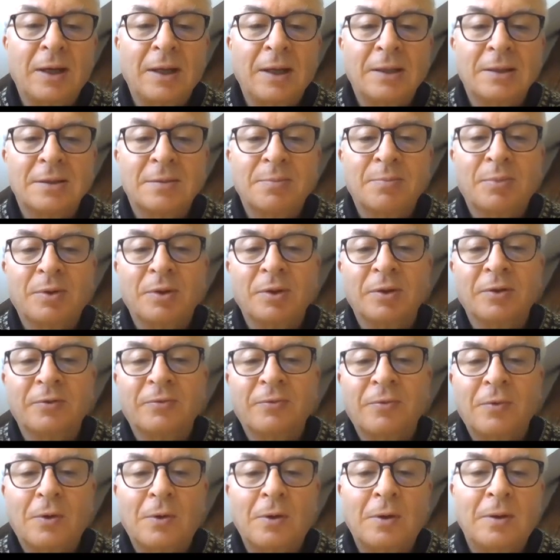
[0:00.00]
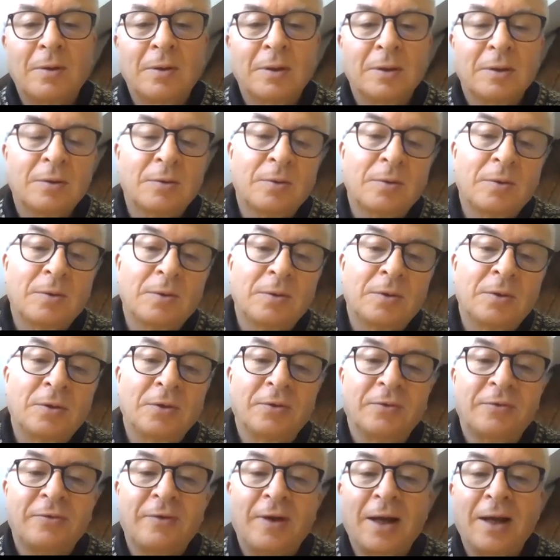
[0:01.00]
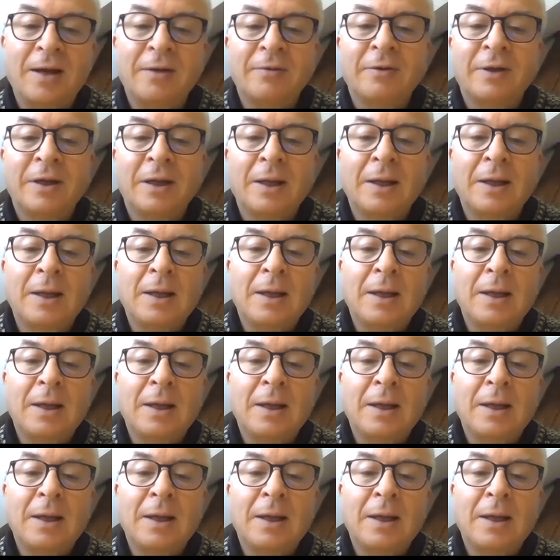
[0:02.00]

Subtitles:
it's 0.425.